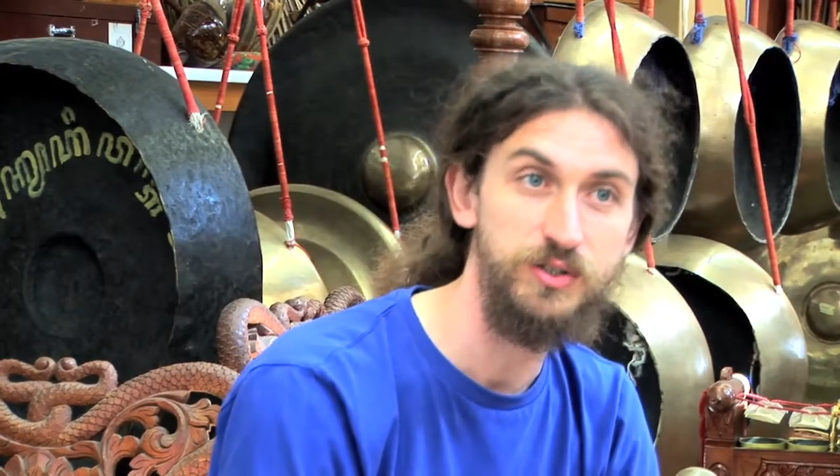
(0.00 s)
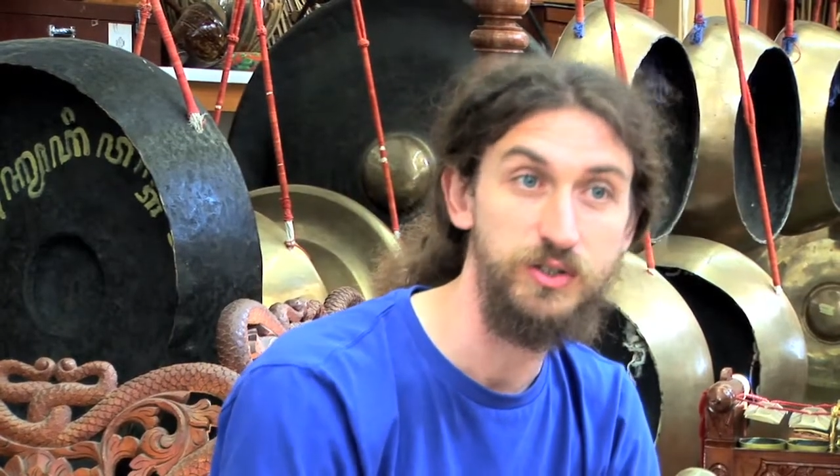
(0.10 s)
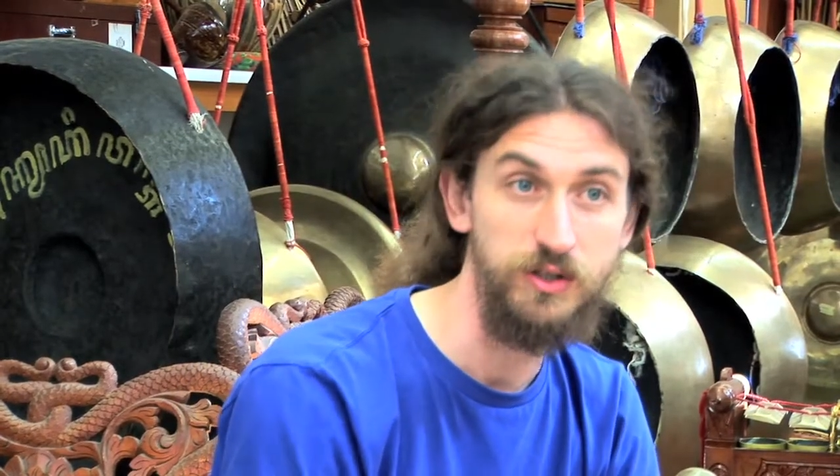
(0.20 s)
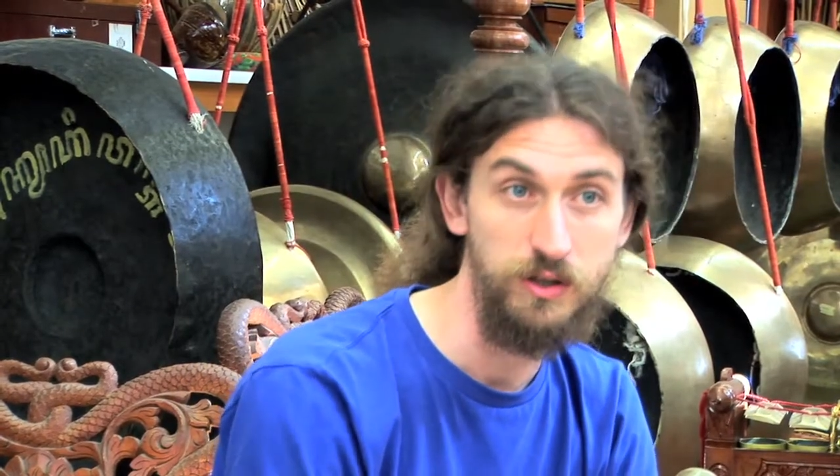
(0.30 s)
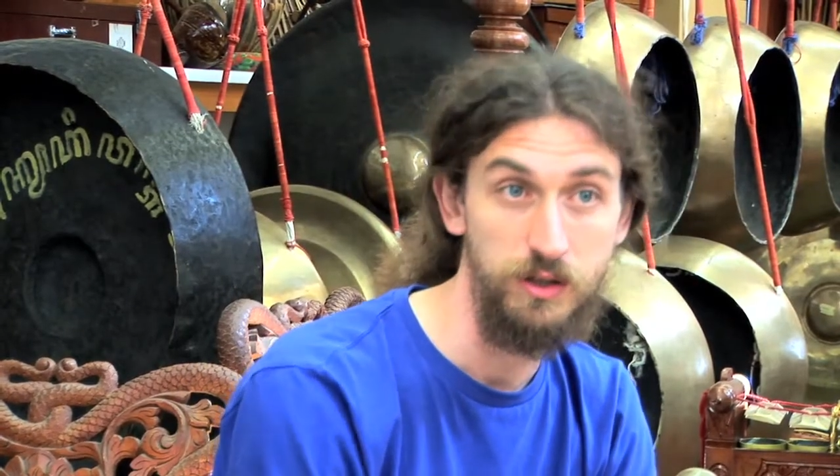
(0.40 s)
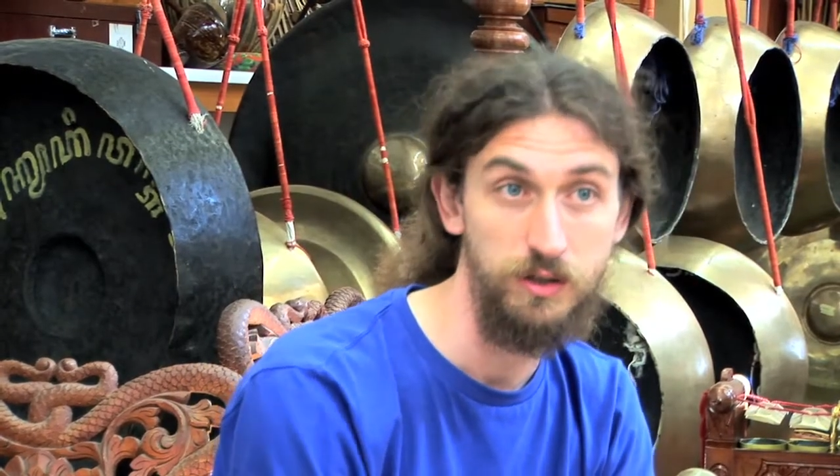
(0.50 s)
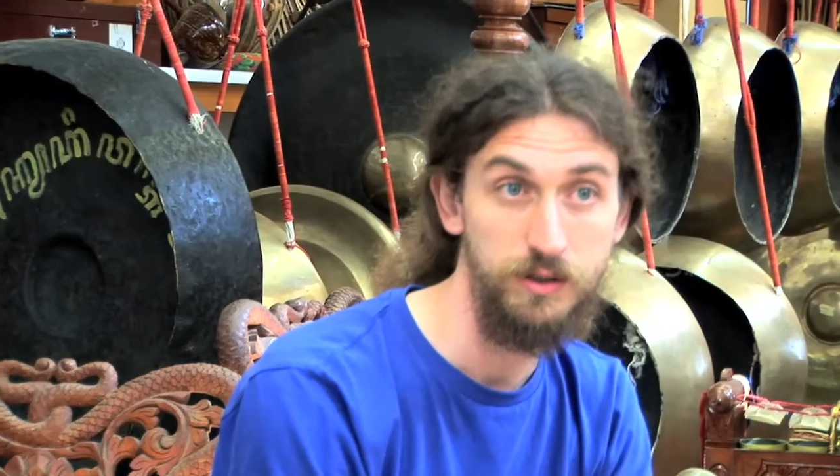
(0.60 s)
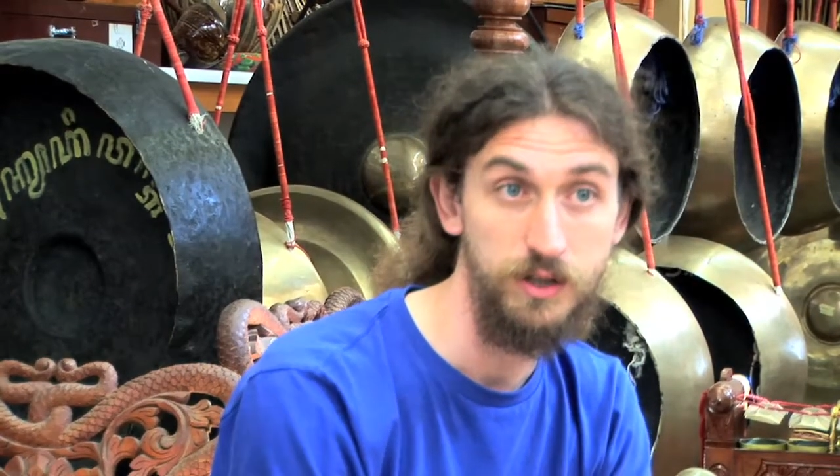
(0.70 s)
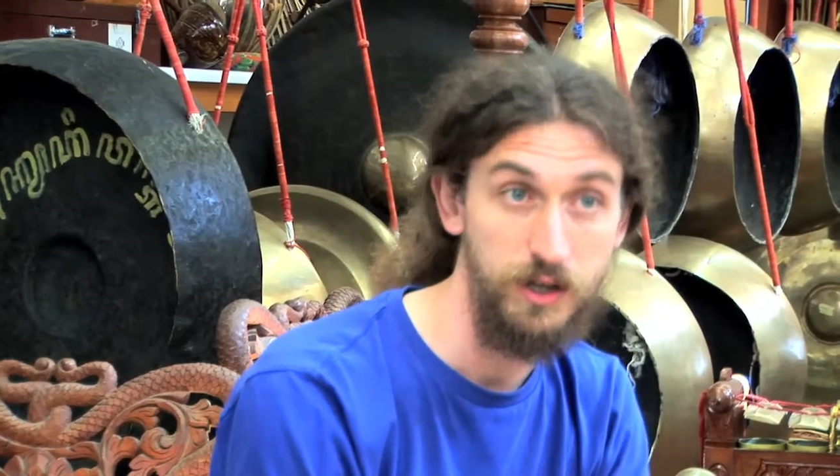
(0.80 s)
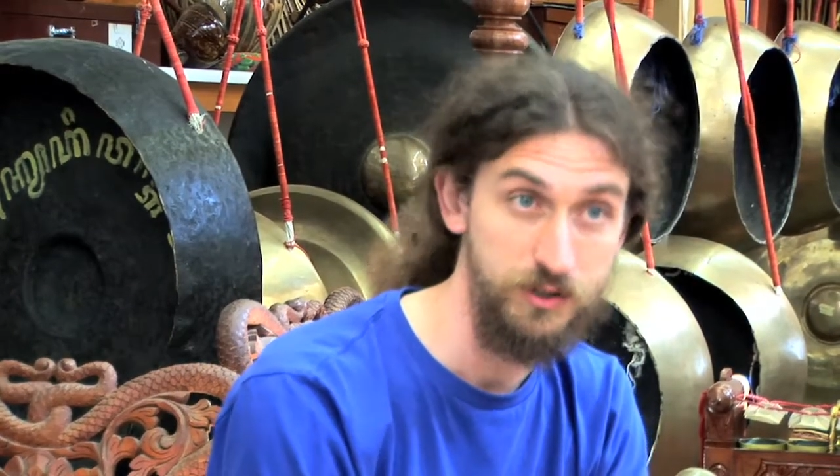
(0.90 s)
to the
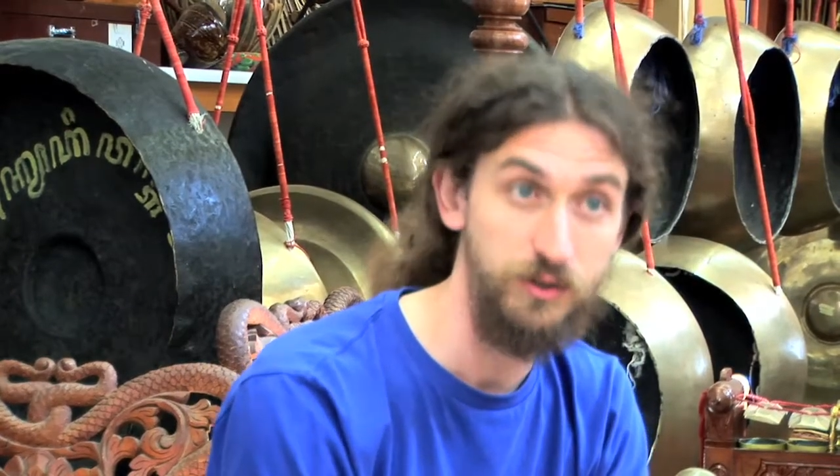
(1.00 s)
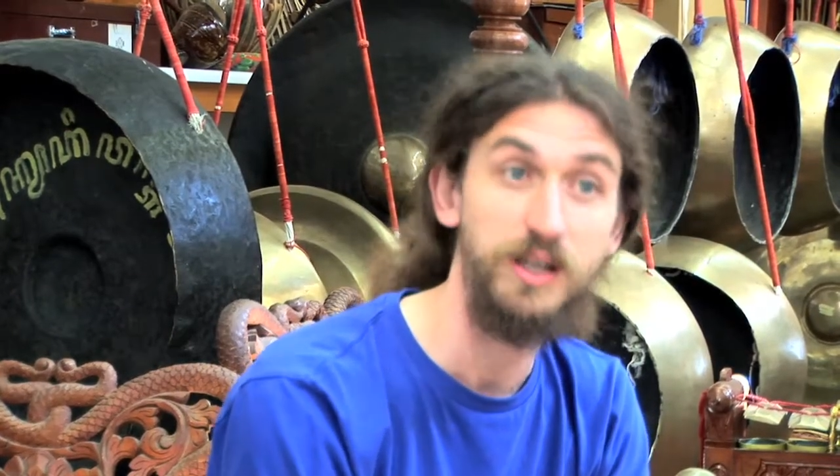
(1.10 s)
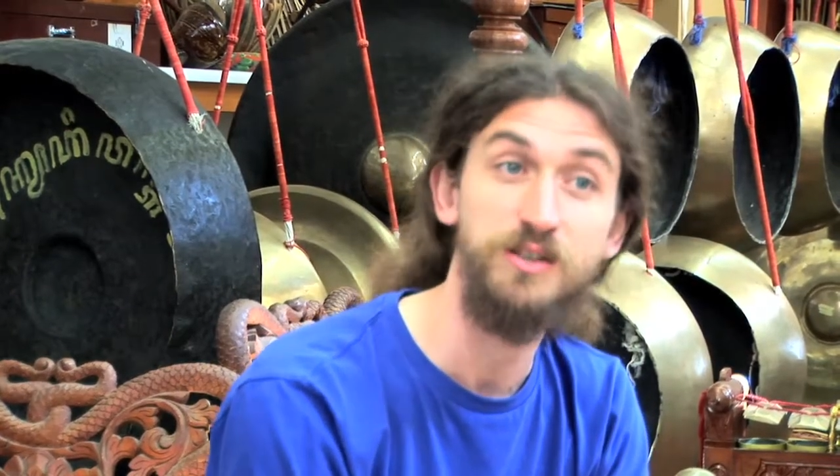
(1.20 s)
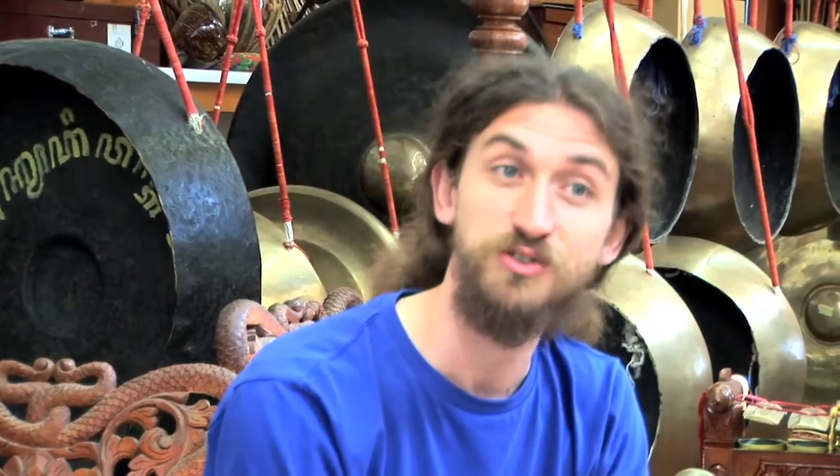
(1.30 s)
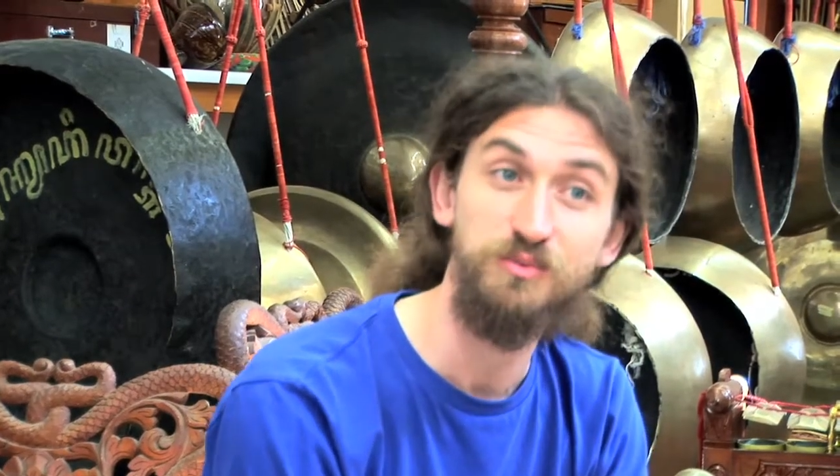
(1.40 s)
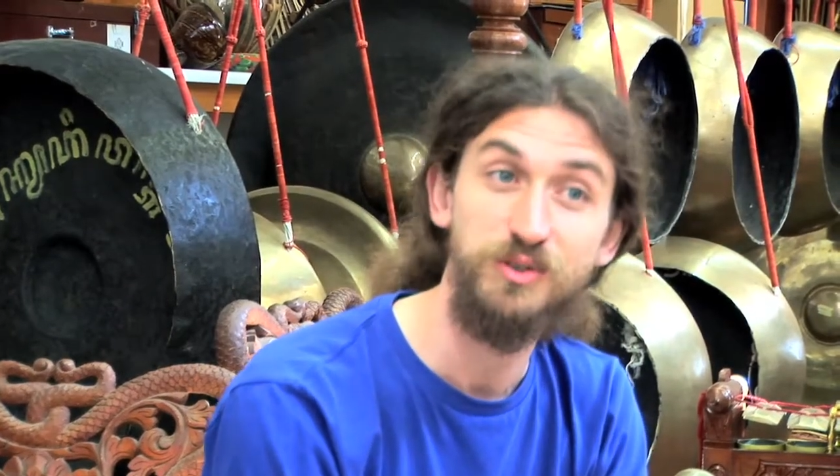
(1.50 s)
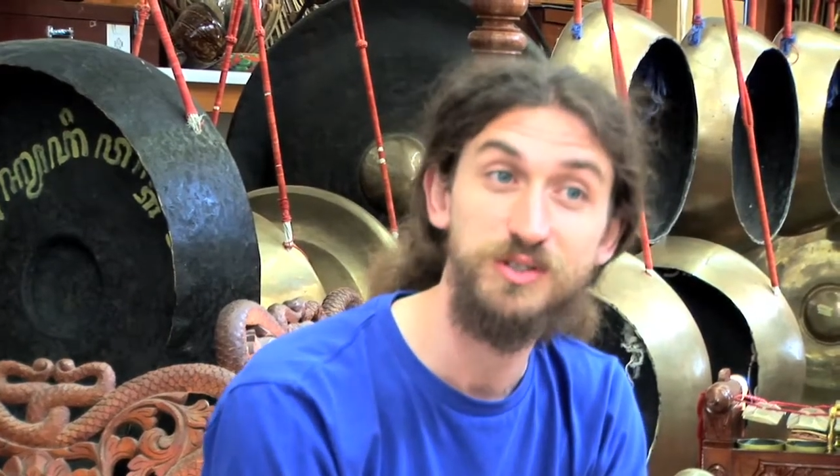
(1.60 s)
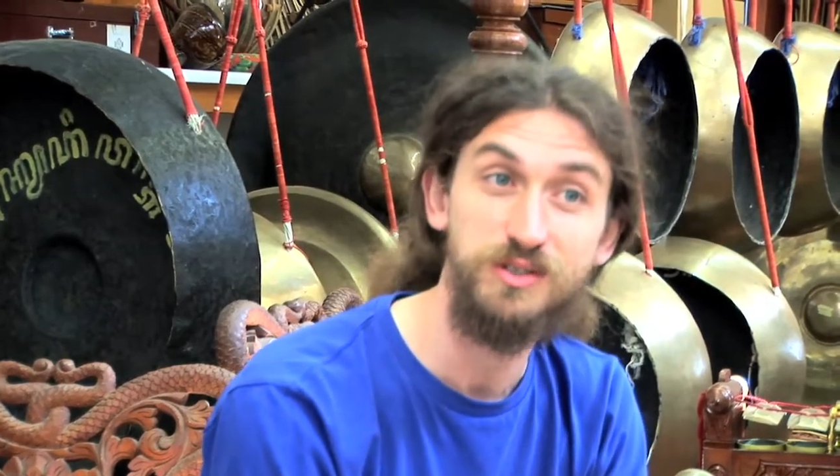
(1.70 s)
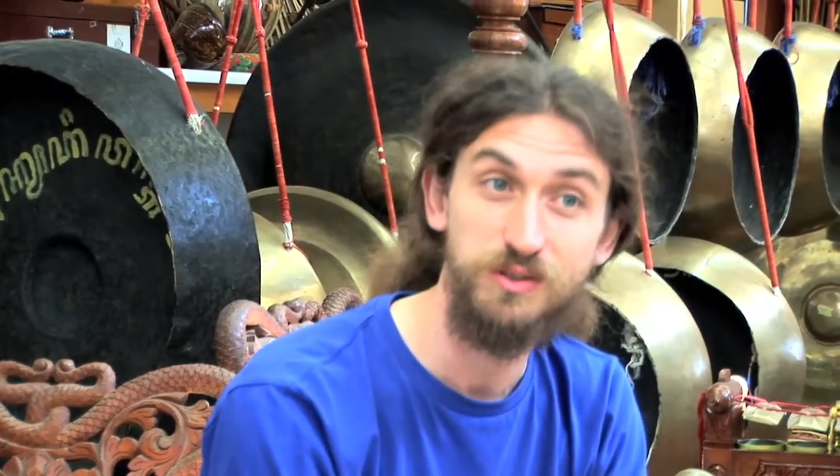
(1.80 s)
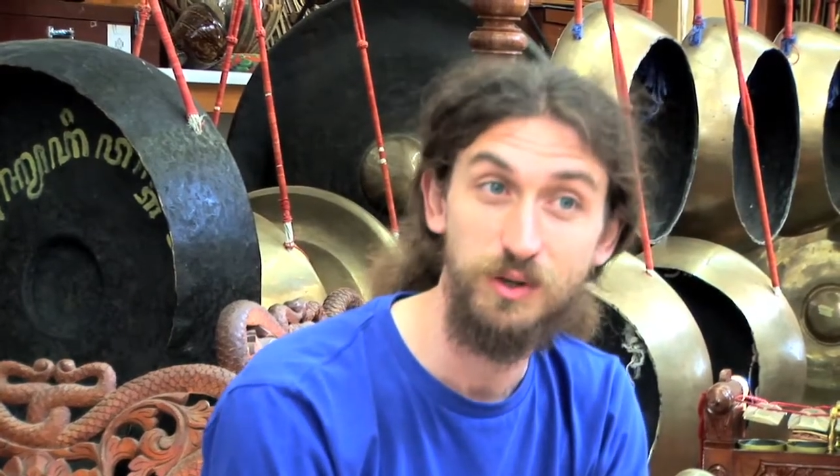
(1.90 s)
diatonic
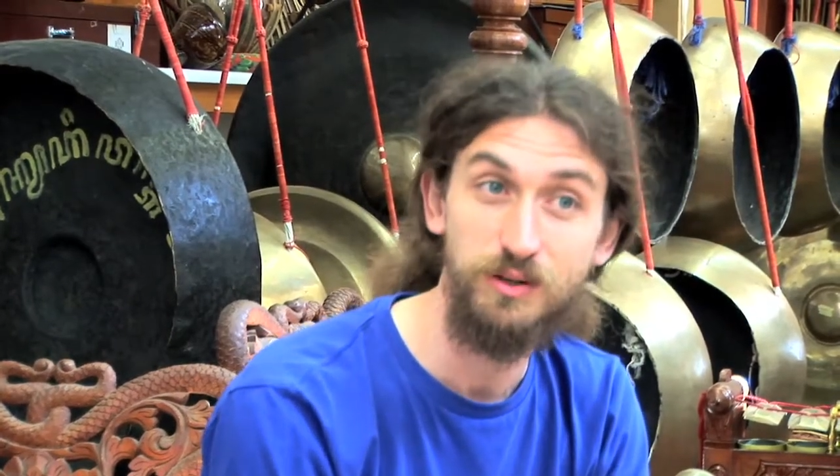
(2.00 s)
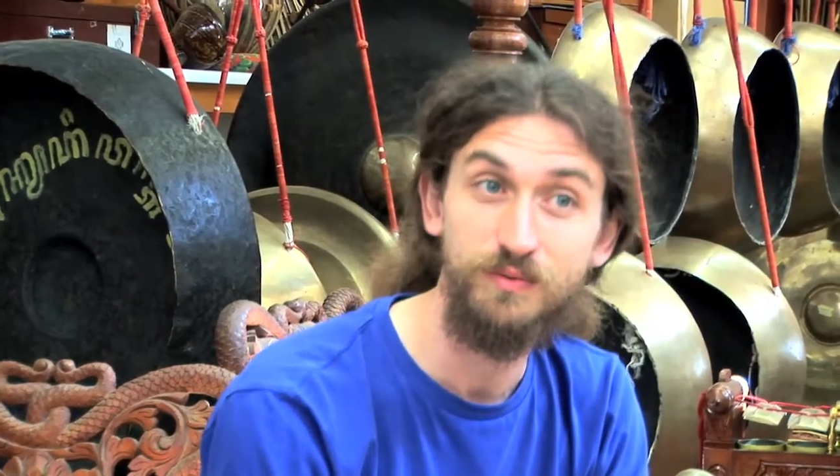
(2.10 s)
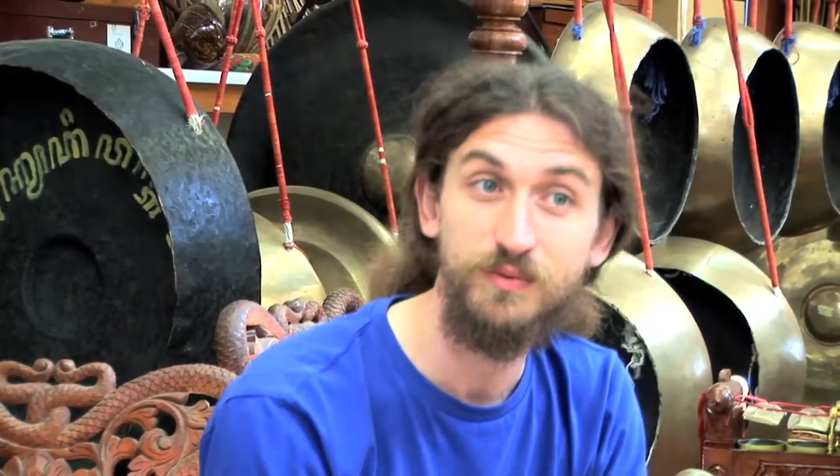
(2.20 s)
instruments as well.